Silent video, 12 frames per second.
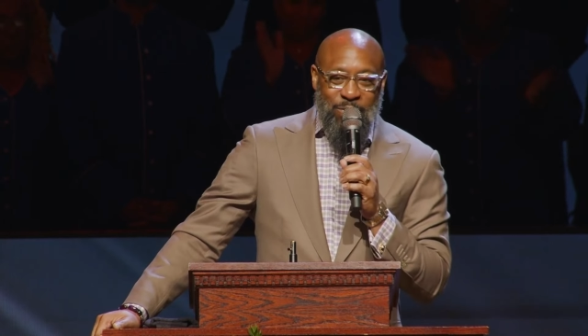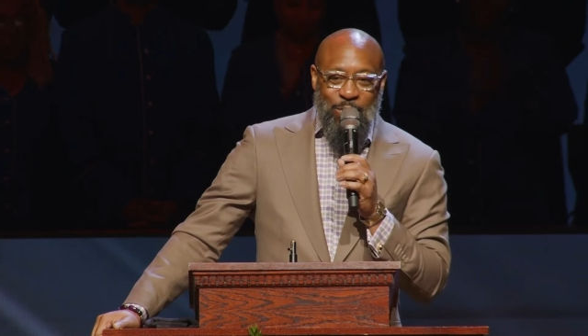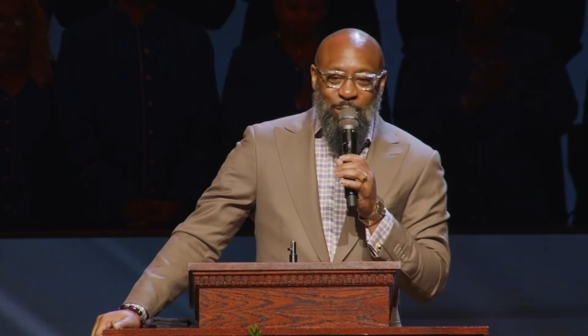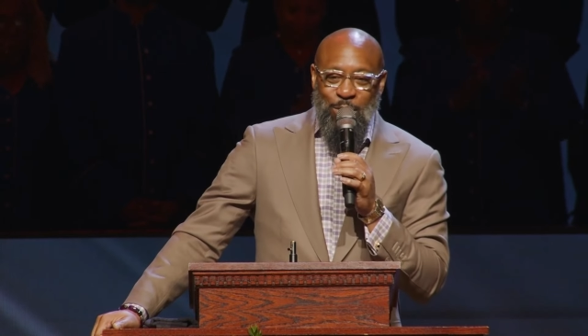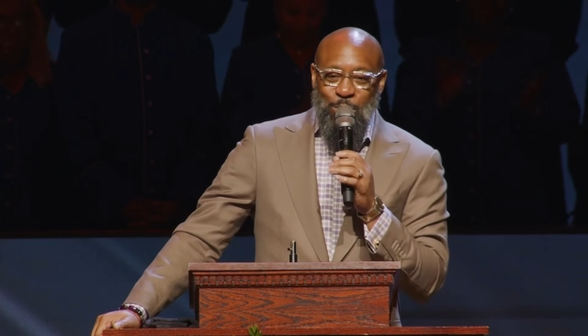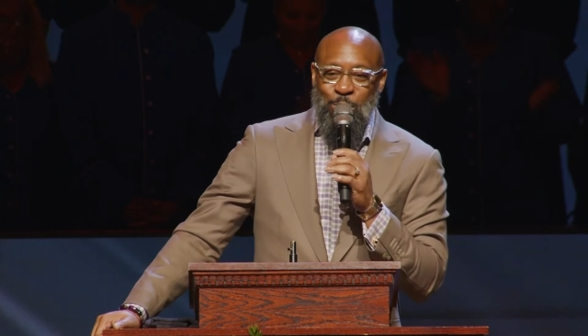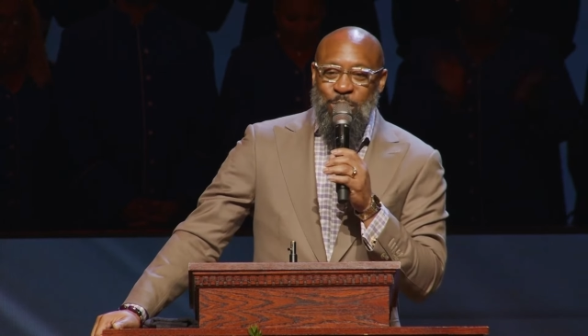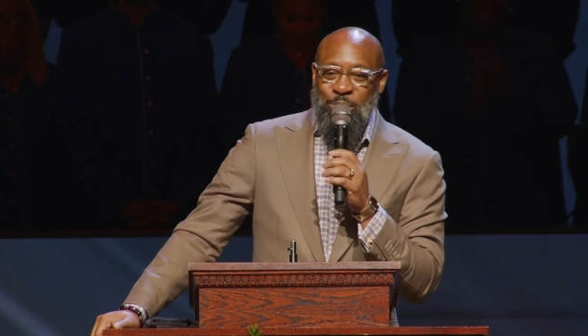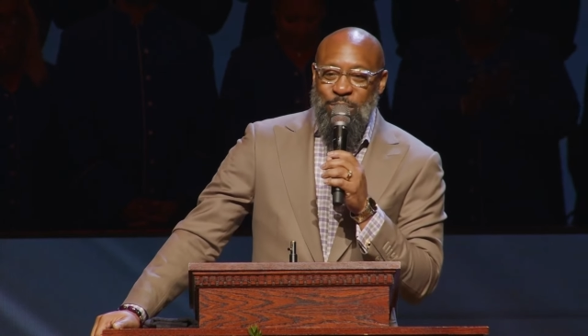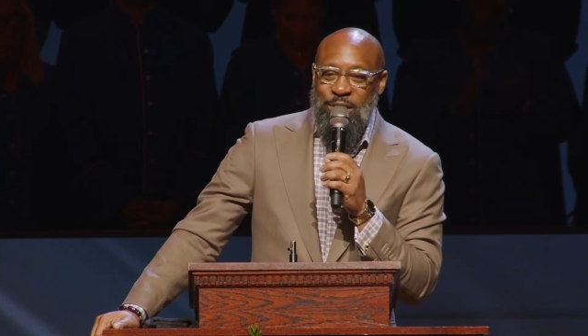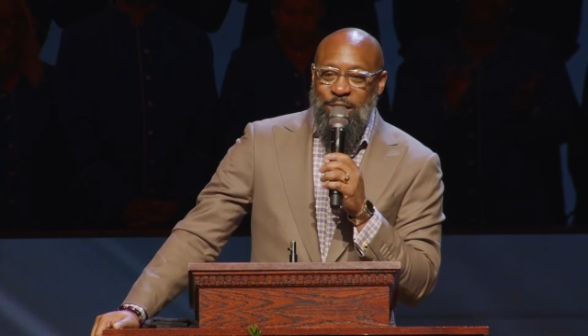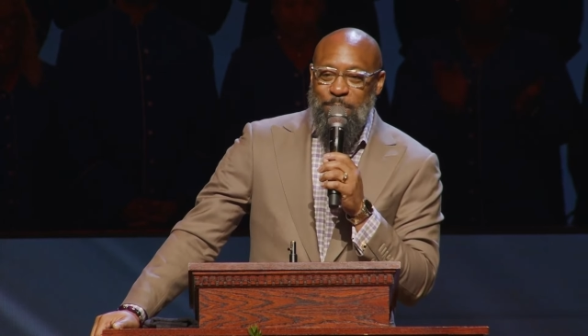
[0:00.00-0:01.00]
he will
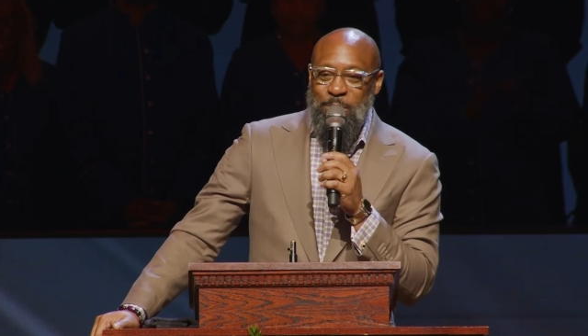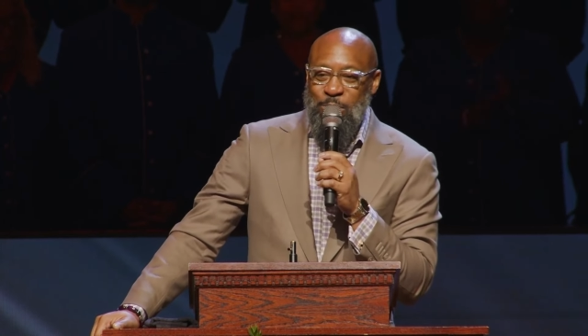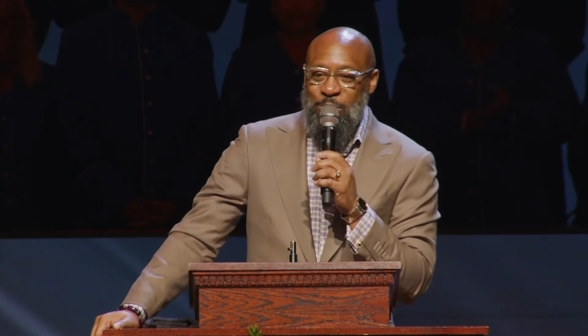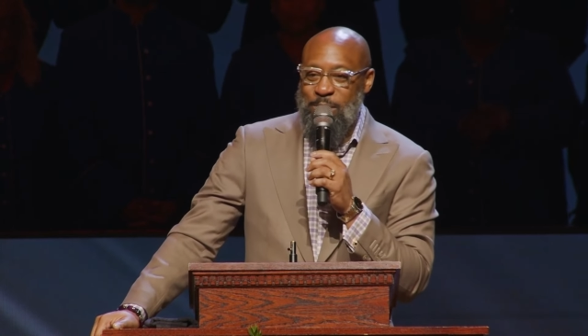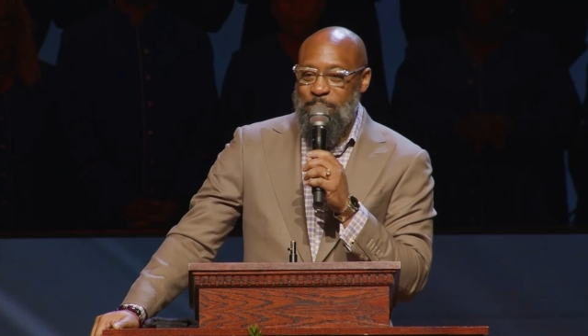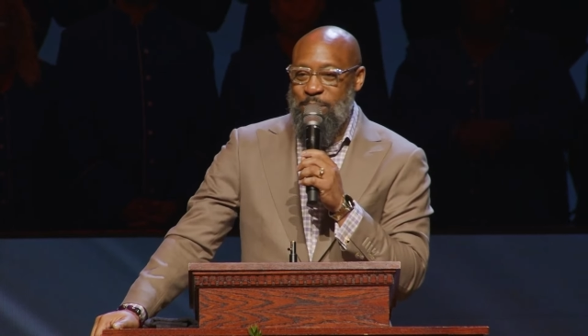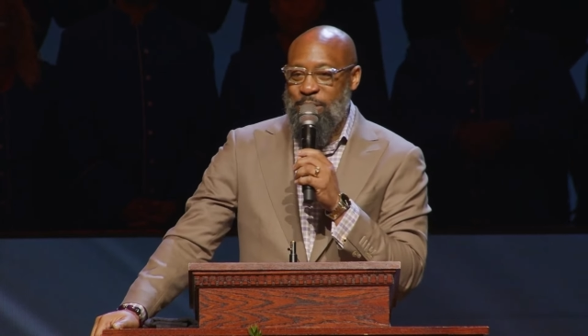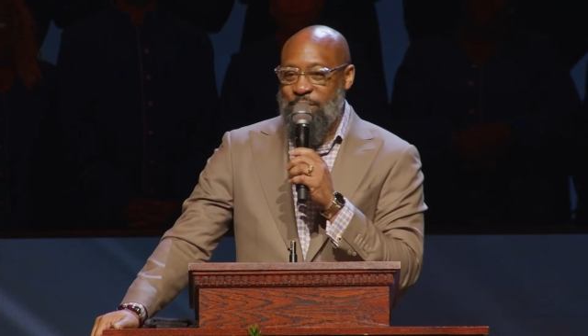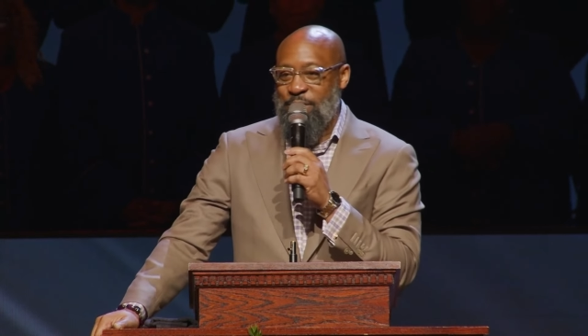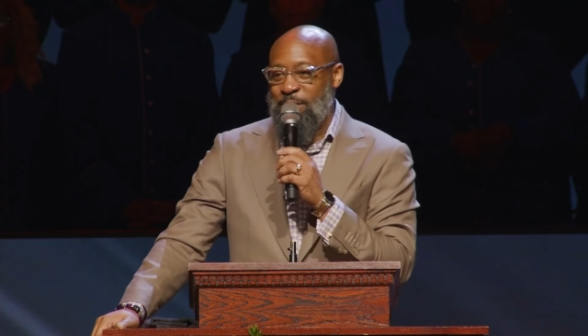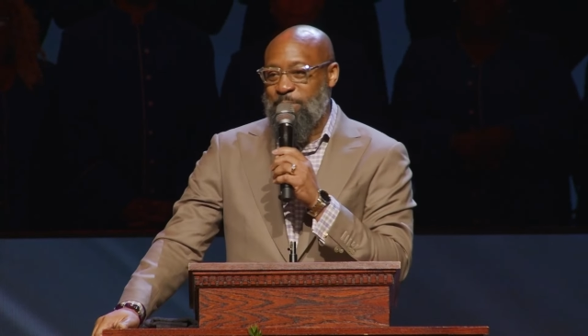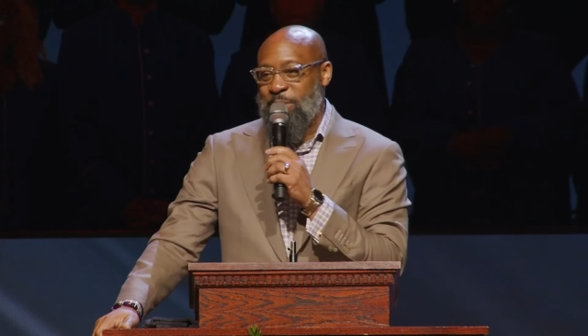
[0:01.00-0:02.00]
keep you in
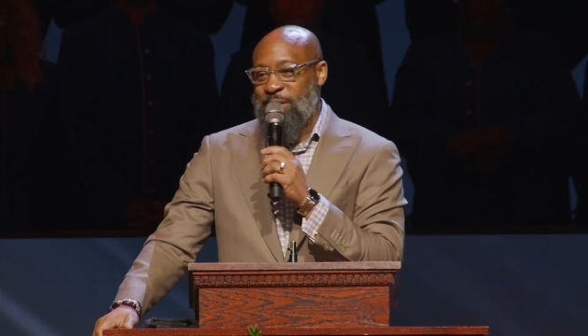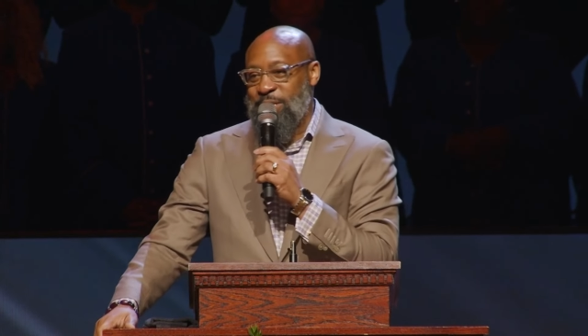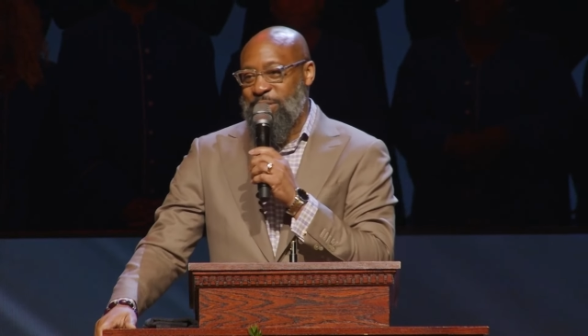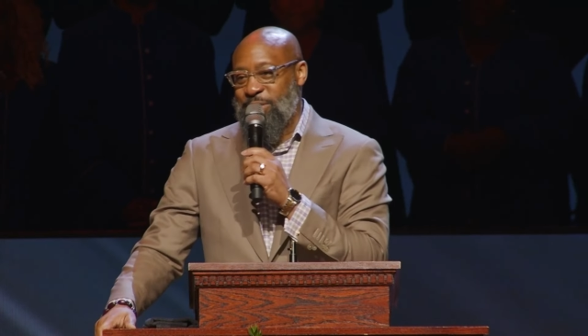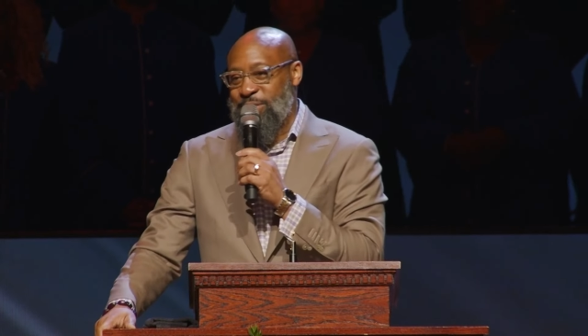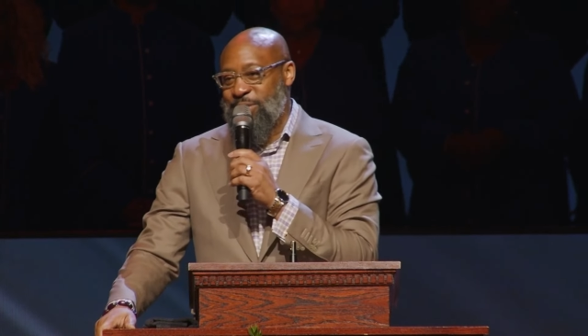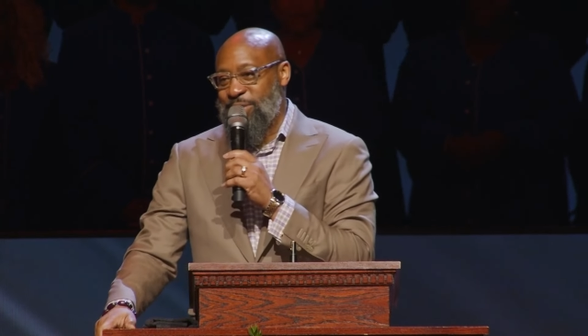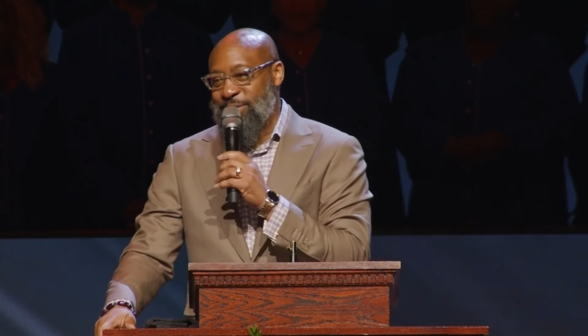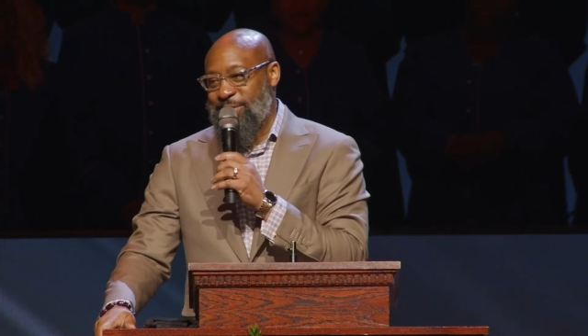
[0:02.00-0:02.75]
perfect peace